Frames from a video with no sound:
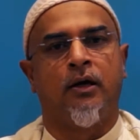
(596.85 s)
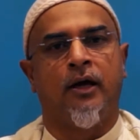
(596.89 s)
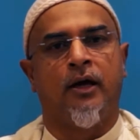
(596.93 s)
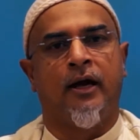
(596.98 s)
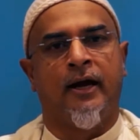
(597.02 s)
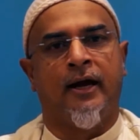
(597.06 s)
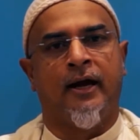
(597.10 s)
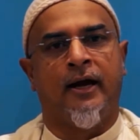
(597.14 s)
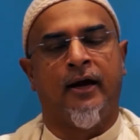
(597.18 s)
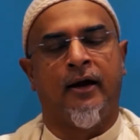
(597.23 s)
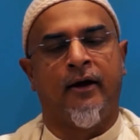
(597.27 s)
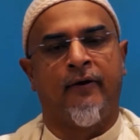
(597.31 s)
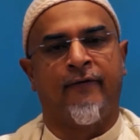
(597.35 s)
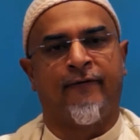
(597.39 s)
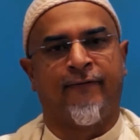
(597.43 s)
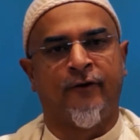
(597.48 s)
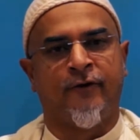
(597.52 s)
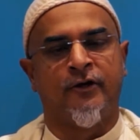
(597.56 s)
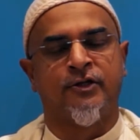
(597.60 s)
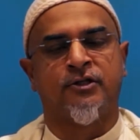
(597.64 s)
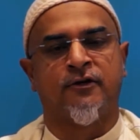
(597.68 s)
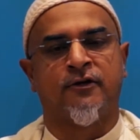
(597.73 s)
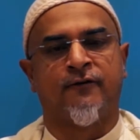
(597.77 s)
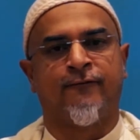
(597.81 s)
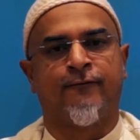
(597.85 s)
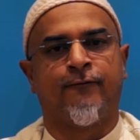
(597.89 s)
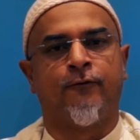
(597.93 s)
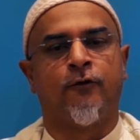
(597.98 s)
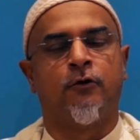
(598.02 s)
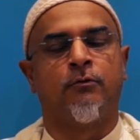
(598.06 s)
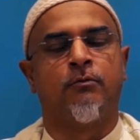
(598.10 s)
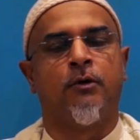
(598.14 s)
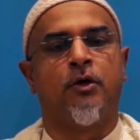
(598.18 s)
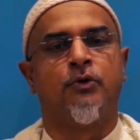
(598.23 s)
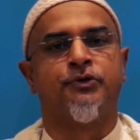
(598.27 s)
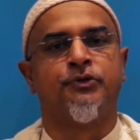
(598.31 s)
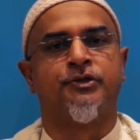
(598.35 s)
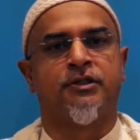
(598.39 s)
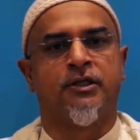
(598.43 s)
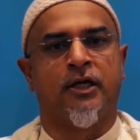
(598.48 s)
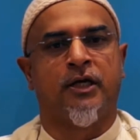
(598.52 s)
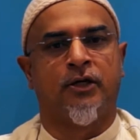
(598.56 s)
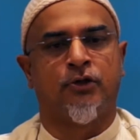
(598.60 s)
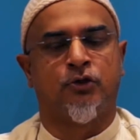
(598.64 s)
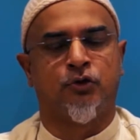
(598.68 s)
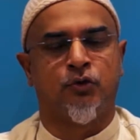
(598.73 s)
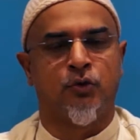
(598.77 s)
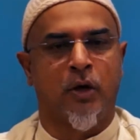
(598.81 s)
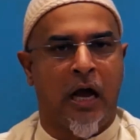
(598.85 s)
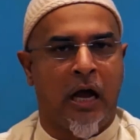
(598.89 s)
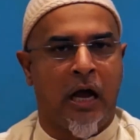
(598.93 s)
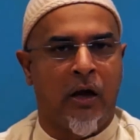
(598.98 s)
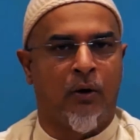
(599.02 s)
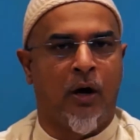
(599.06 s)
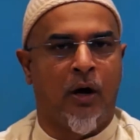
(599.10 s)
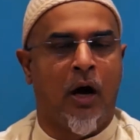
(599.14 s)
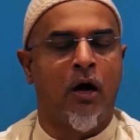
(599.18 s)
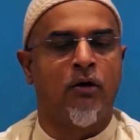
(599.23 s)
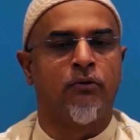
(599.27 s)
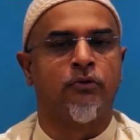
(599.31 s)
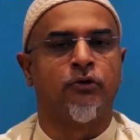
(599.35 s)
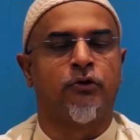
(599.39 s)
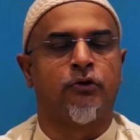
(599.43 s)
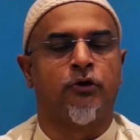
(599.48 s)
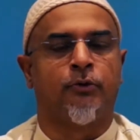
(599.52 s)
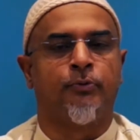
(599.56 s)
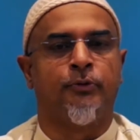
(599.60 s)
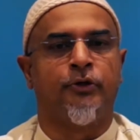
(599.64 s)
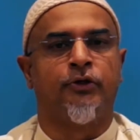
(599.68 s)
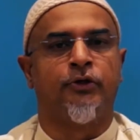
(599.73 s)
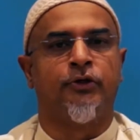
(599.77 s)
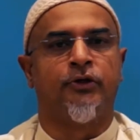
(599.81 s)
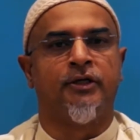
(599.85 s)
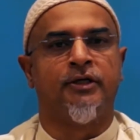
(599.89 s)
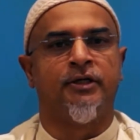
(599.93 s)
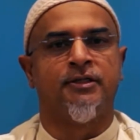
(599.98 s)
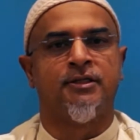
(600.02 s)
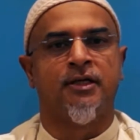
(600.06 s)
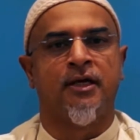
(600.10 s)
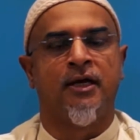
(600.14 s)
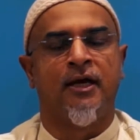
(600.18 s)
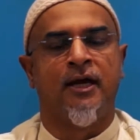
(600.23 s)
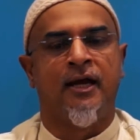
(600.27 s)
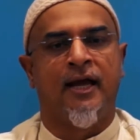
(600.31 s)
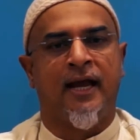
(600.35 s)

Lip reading: first and foremost to our own communities,